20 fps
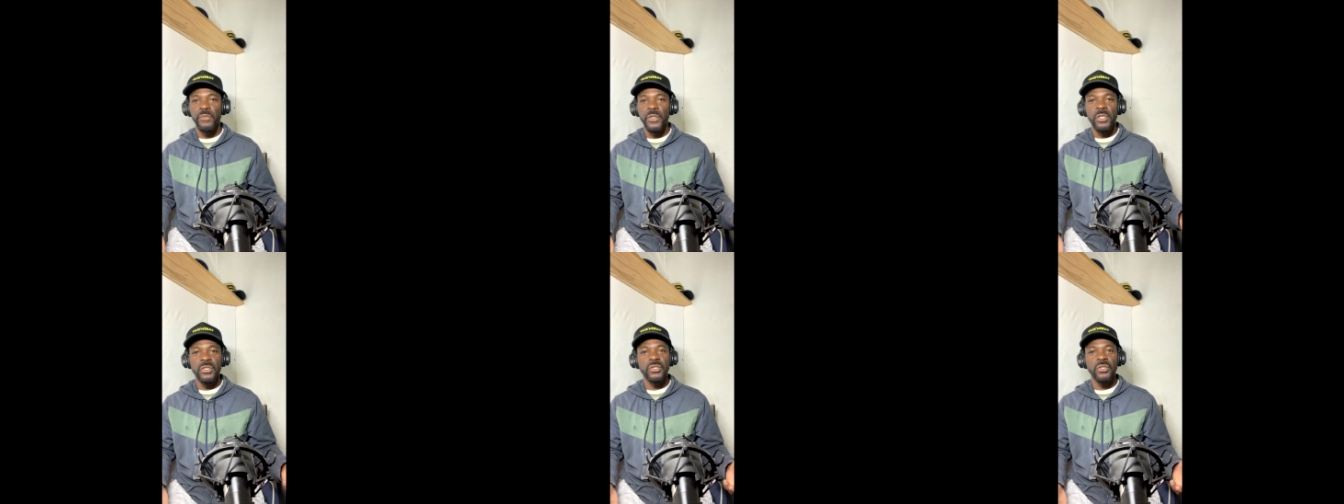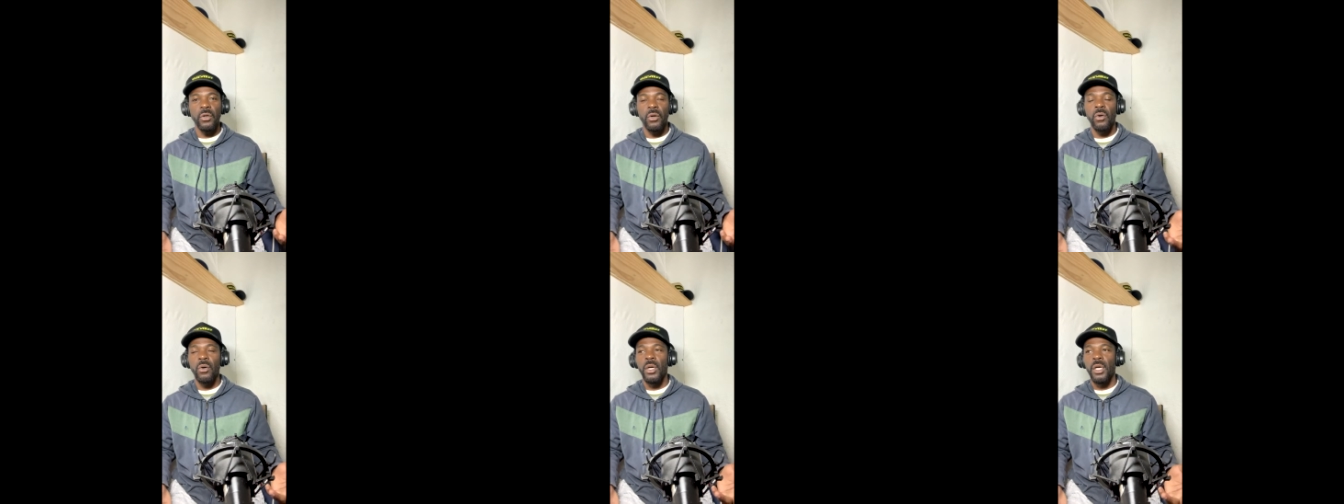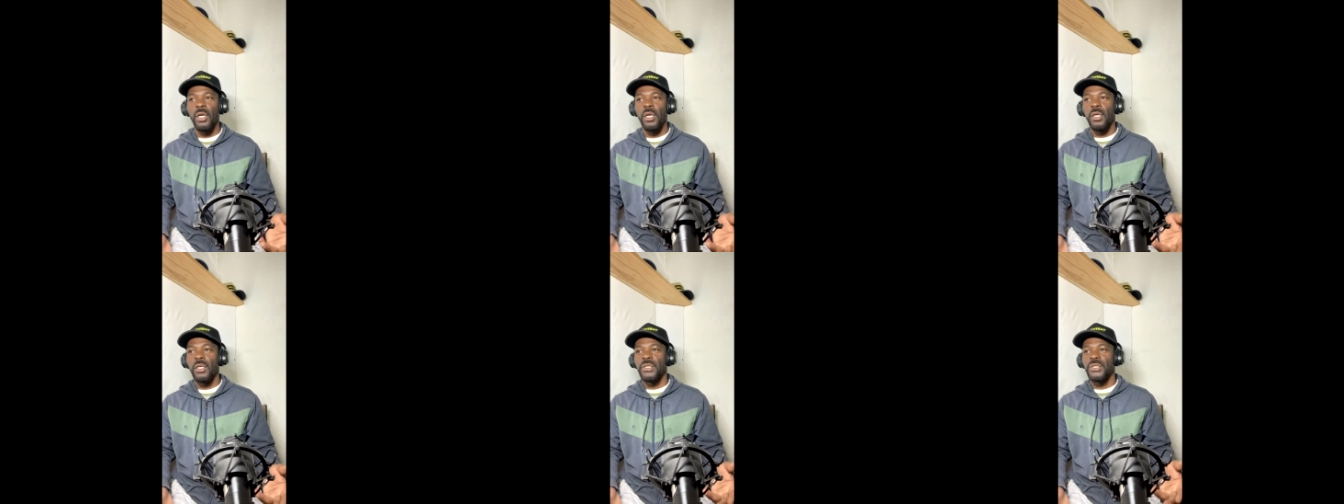So
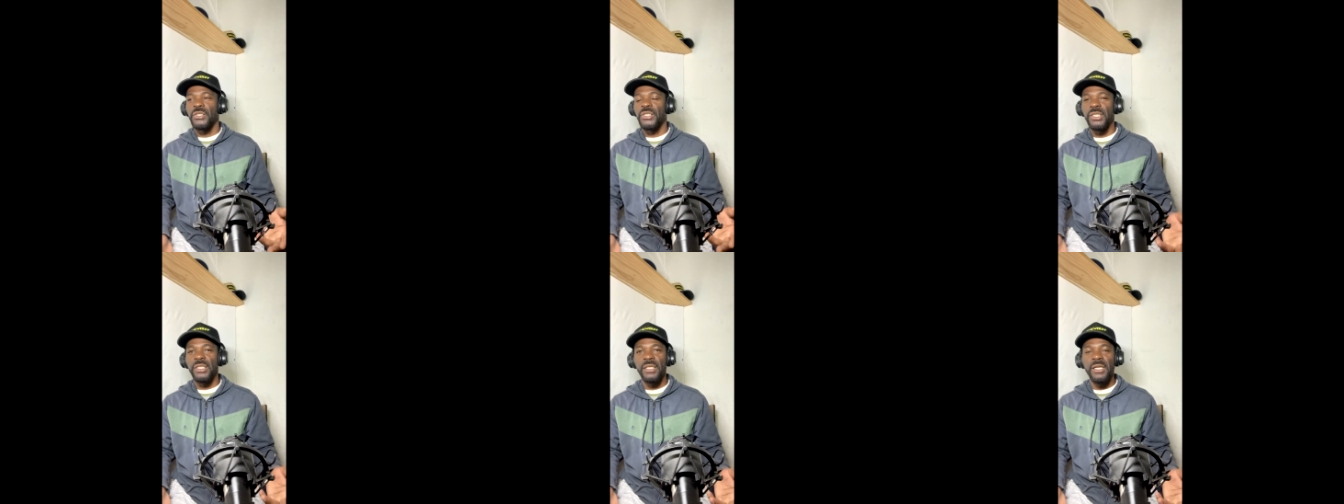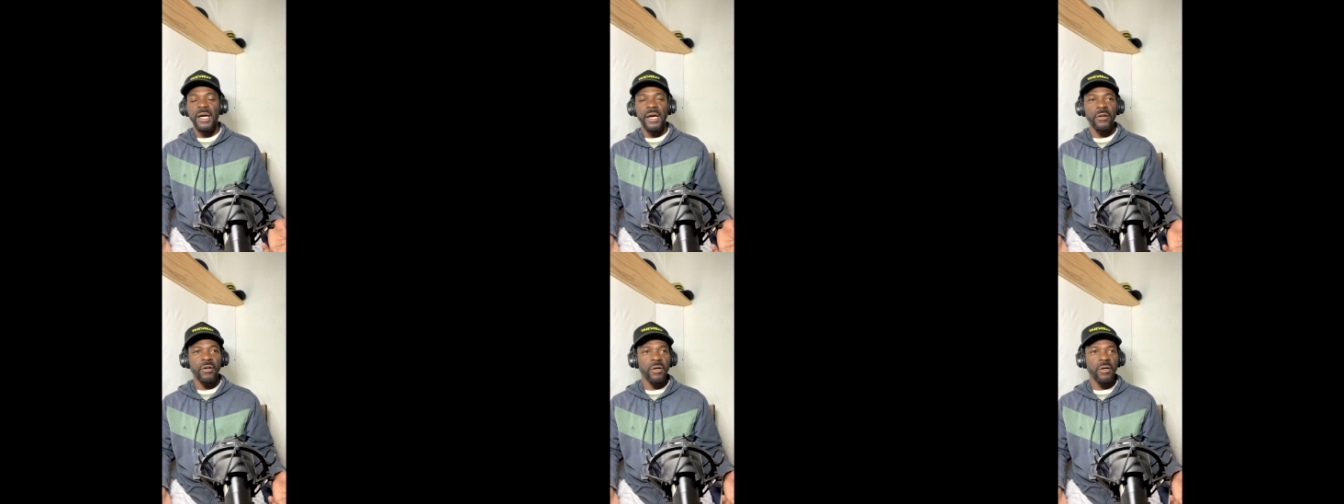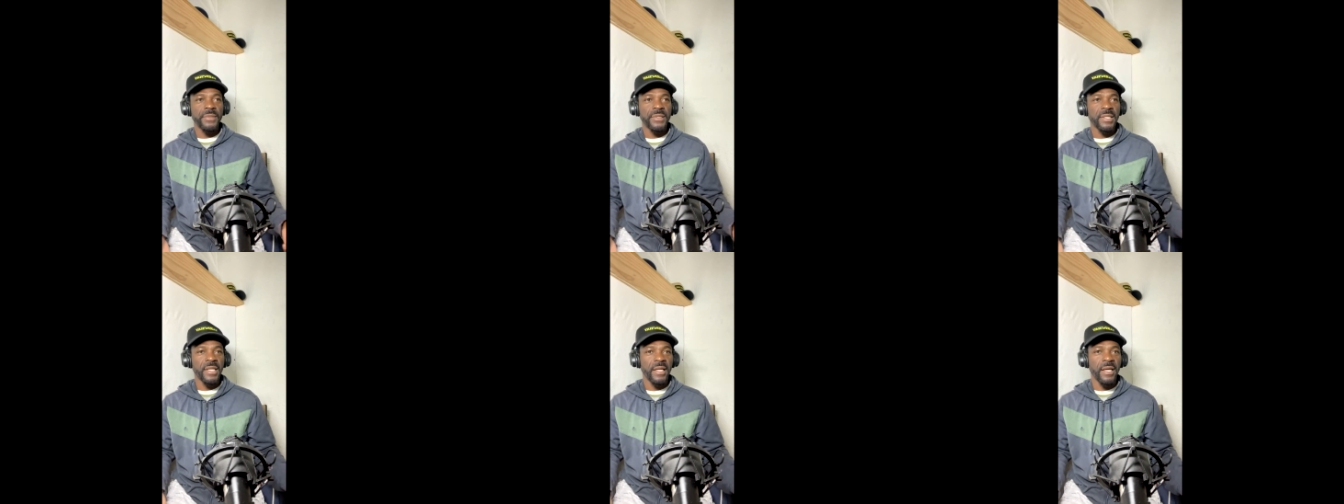she got
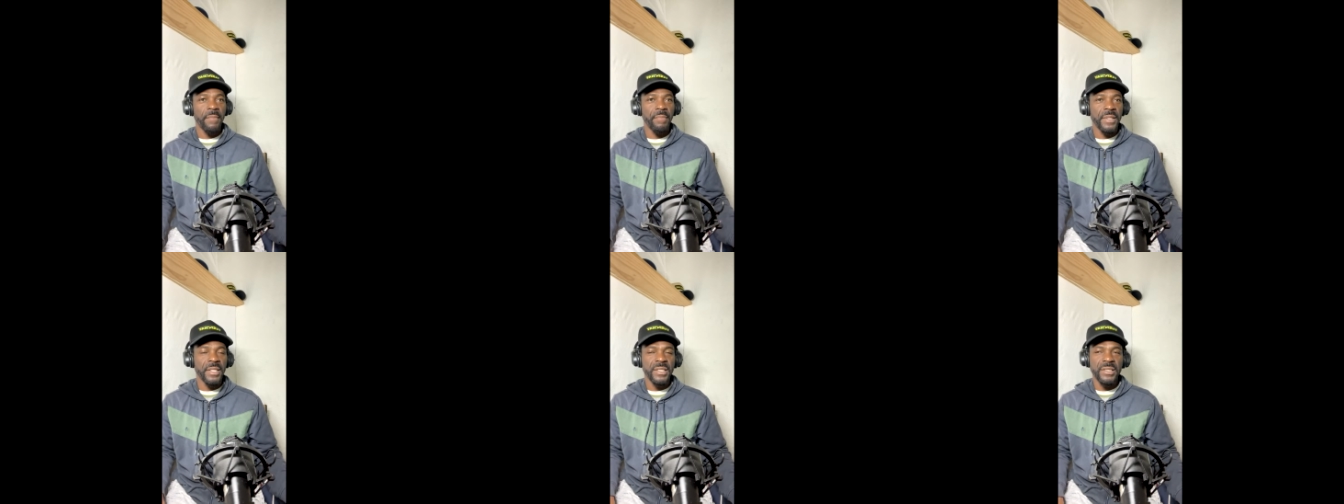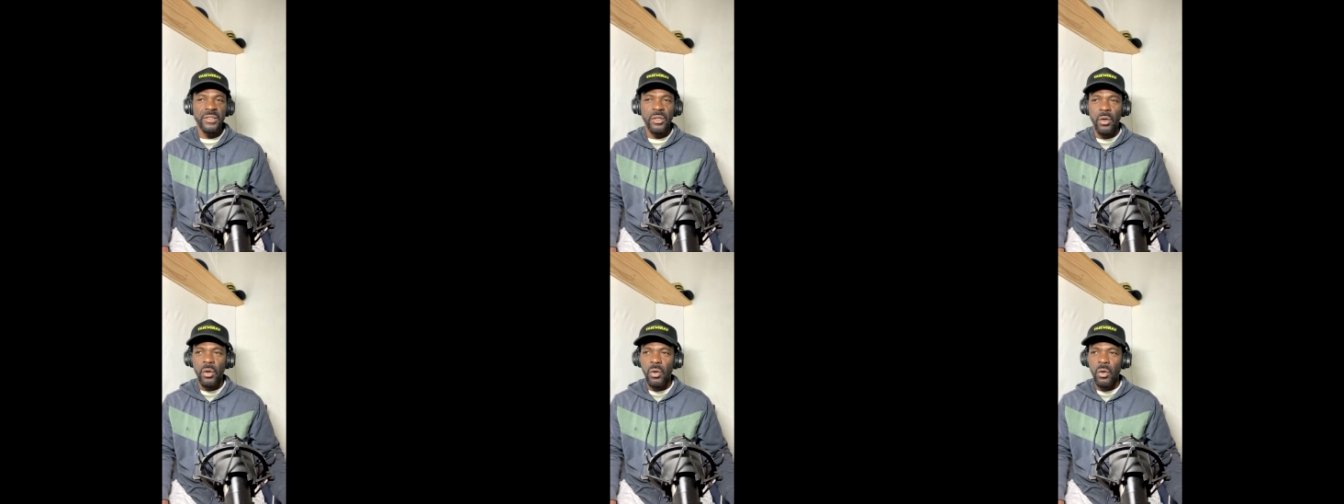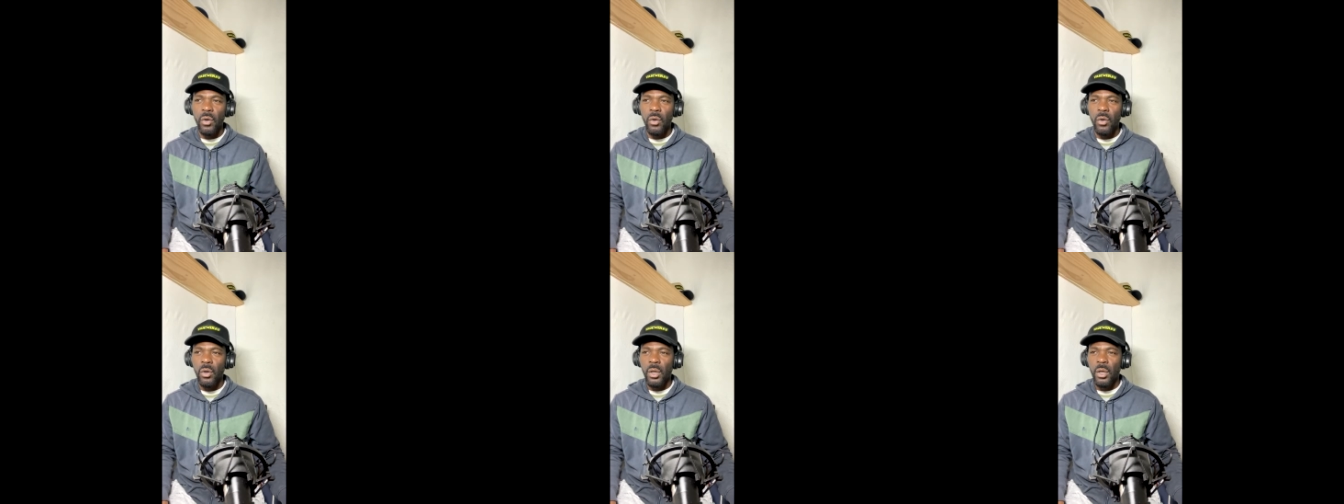upset at me and said,
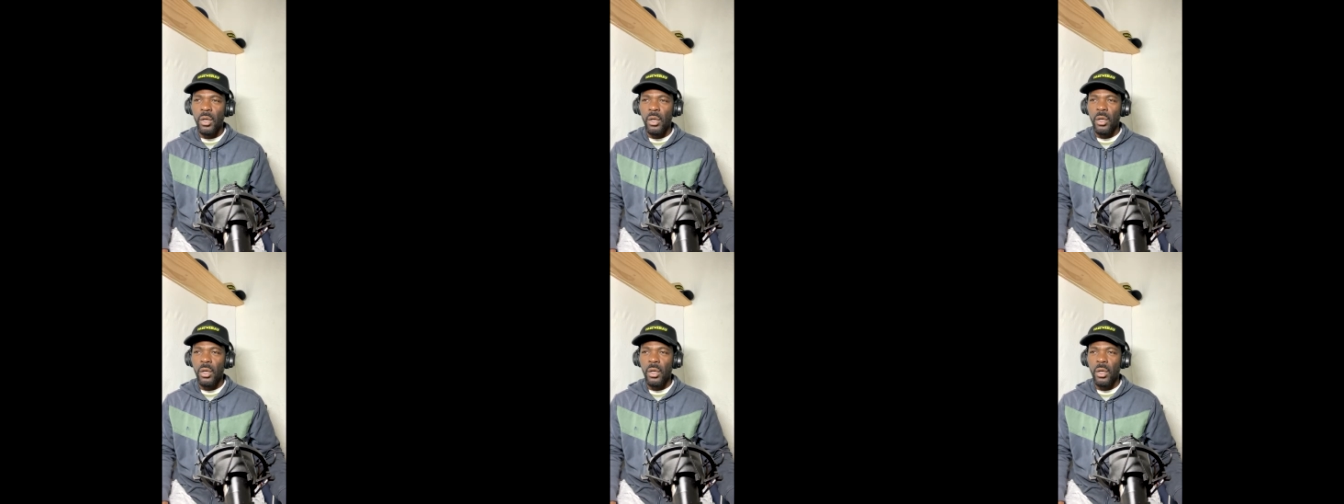"Oh,